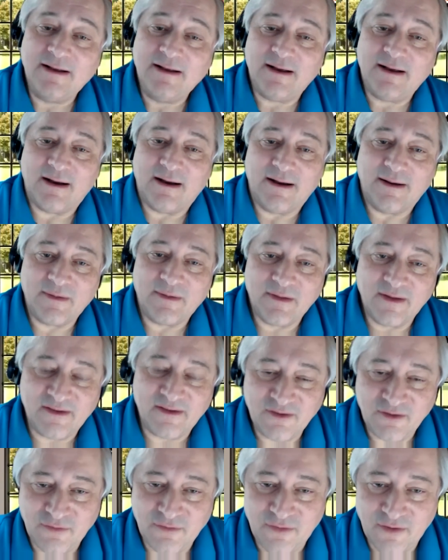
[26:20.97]
Uh, mm-hmm.
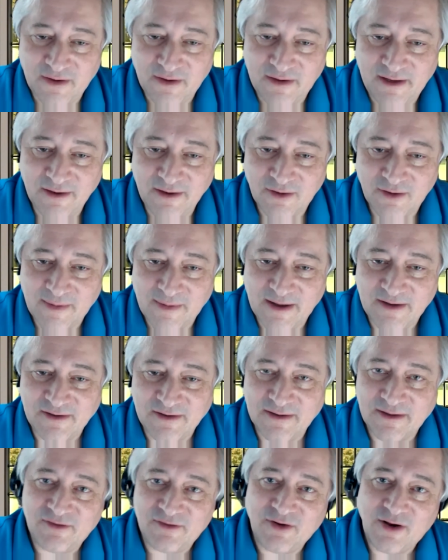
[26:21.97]
Listen to Fern Hill by
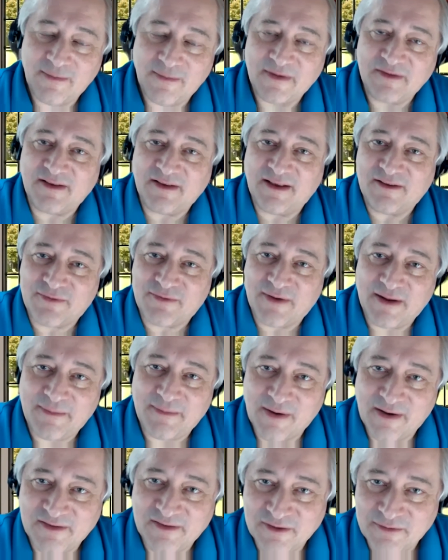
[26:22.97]
Dylan Thomas, as read
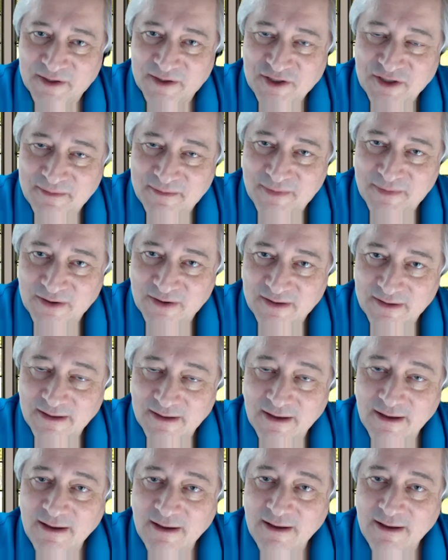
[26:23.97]
by Sir Richard Burton.